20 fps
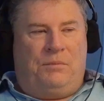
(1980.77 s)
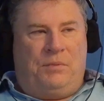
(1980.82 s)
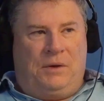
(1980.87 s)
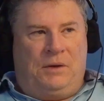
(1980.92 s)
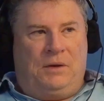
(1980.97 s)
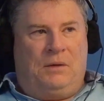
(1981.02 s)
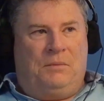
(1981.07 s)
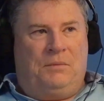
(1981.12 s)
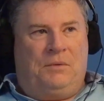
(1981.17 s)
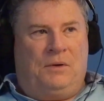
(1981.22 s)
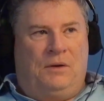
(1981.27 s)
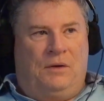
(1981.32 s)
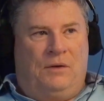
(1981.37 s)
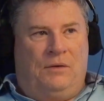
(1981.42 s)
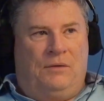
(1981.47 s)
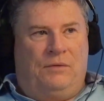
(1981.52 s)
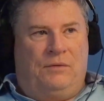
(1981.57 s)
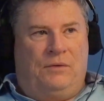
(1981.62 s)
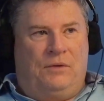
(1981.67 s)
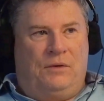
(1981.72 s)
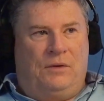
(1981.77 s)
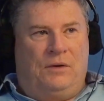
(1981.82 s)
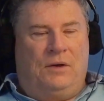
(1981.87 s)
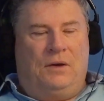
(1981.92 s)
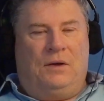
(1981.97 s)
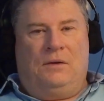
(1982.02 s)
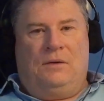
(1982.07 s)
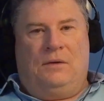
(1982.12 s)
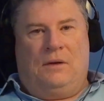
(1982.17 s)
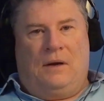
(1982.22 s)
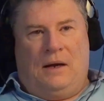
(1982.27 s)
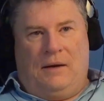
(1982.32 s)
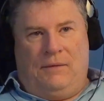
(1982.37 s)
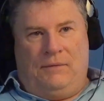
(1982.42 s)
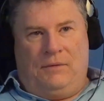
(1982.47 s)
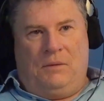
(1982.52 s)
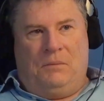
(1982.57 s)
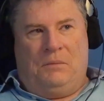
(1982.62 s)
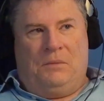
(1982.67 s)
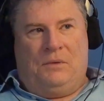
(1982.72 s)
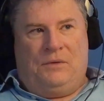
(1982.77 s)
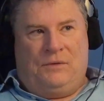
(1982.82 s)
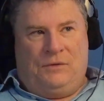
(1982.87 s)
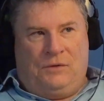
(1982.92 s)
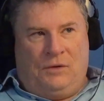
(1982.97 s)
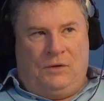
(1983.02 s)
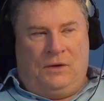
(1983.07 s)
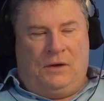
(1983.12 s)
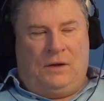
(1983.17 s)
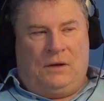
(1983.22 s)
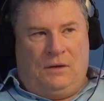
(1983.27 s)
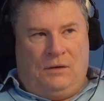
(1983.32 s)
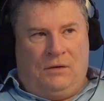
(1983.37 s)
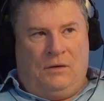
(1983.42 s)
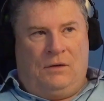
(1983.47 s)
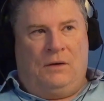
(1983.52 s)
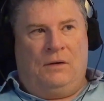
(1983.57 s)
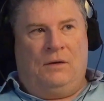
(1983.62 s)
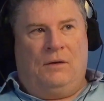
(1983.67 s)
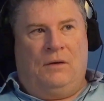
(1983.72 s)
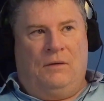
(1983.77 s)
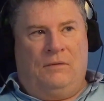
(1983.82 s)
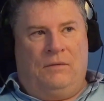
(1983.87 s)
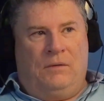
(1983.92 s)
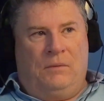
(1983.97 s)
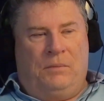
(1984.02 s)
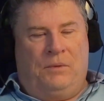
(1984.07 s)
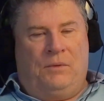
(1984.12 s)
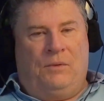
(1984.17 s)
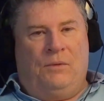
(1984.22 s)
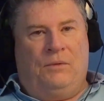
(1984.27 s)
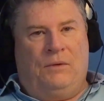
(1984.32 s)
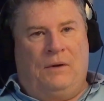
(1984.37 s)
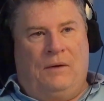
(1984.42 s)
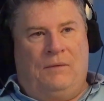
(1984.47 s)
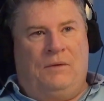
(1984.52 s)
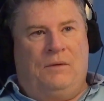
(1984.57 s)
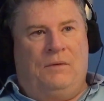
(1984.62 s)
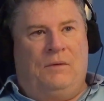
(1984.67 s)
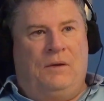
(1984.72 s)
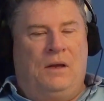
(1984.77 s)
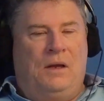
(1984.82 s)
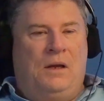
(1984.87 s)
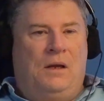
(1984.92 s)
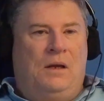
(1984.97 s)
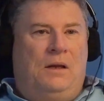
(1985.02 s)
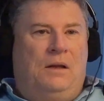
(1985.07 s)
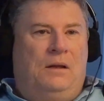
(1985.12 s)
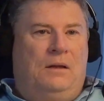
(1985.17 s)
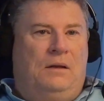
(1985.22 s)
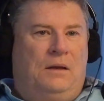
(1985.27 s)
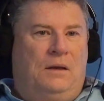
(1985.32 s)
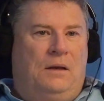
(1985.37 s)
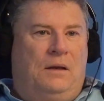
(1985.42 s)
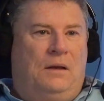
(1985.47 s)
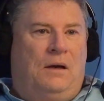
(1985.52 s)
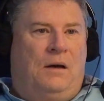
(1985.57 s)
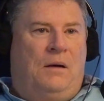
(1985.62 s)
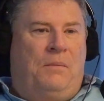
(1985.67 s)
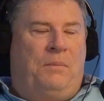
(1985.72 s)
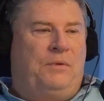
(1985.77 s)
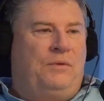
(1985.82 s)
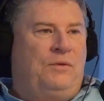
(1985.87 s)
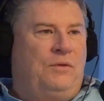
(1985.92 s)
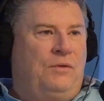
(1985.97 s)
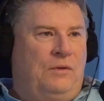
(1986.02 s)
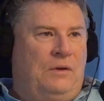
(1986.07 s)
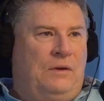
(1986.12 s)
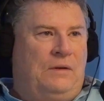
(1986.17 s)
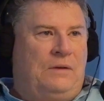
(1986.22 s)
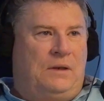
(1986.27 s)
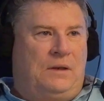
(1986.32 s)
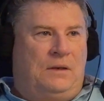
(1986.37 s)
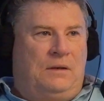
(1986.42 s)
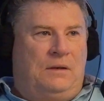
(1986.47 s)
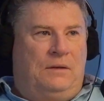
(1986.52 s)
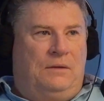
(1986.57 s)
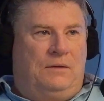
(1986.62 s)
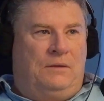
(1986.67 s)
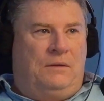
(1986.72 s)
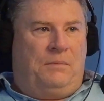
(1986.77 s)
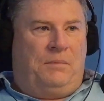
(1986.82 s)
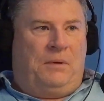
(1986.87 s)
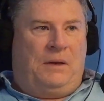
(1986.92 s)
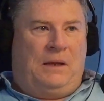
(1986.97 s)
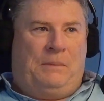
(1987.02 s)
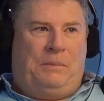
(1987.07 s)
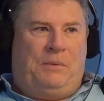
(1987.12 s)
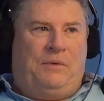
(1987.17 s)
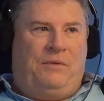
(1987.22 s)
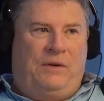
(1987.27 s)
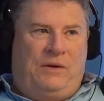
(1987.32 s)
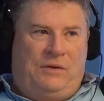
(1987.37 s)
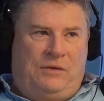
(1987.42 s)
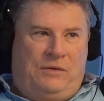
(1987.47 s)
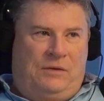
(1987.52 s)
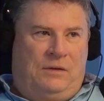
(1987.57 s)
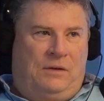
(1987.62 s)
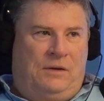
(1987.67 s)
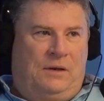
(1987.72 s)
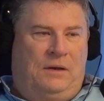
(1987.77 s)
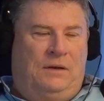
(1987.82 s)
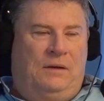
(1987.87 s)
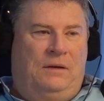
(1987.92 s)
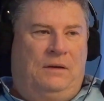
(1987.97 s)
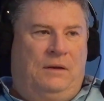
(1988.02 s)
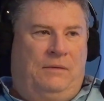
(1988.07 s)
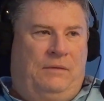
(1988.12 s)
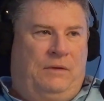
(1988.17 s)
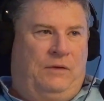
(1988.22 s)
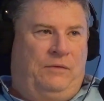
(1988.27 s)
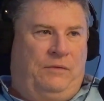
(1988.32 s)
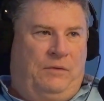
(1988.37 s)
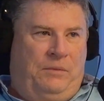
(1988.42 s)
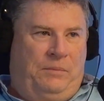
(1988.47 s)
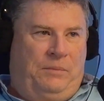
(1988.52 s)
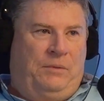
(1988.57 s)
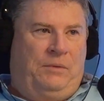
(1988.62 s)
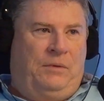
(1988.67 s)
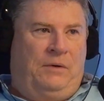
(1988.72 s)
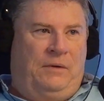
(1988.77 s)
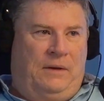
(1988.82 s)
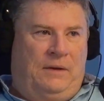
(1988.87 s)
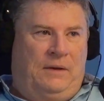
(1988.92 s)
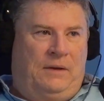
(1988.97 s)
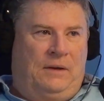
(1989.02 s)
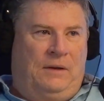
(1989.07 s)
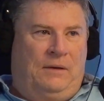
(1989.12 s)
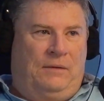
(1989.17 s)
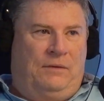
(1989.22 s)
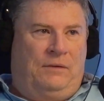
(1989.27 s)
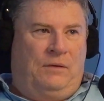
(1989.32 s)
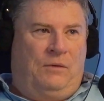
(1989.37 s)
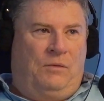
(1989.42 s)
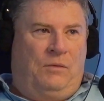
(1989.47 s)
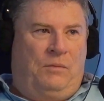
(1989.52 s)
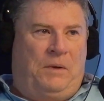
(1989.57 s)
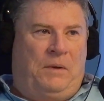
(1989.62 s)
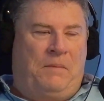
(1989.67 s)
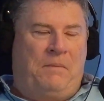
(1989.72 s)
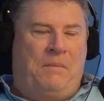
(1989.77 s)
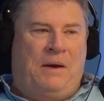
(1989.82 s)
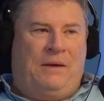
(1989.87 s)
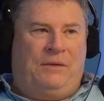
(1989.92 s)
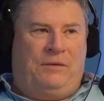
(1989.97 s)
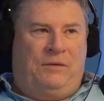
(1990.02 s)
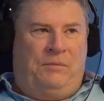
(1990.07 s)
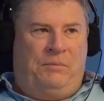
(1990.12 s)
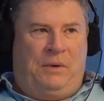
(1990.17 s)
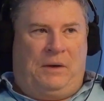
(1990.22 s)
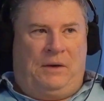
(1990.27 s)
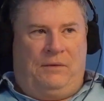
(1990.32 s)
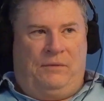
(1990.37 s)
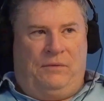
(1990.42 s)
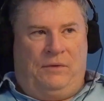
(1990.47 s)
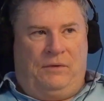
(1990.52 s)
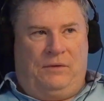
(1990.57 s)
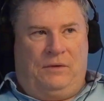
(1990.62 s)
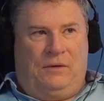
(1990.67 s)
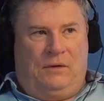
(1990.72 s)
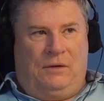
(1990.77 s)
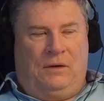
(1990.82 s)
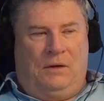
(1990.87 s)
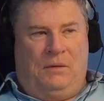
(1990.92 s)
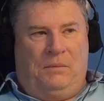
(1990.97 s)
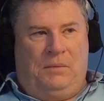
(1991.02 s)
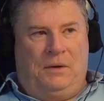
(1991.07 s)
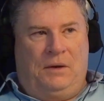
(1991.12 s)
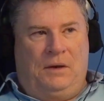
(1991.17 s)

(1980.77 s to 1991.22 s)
bring them to Longford, to have them study and learn in Longford, but also have the opportunity to play professionally if it's football or anything else. So it would be a massive benefit to the club.